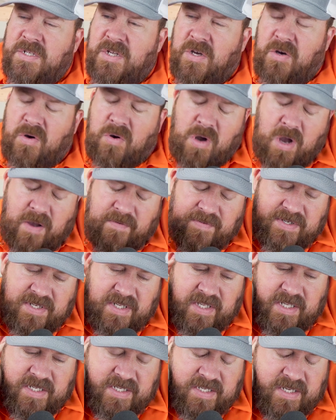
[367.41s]
So
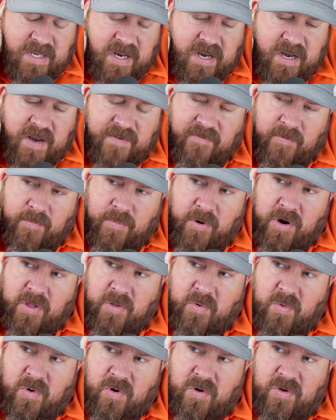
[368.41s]
obviously this is in a different part of
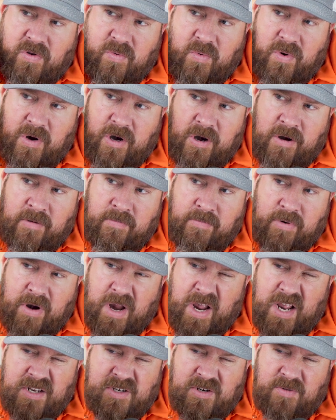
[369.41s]
the world where
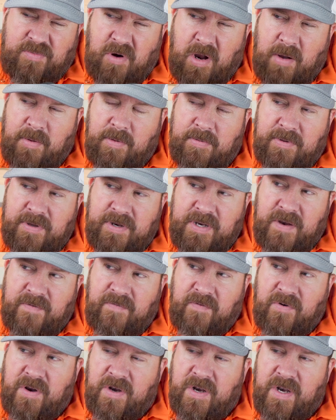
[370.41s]
brands are probably
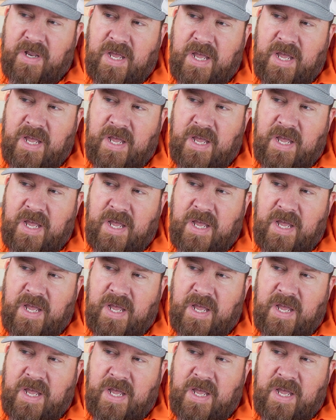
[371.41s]
different.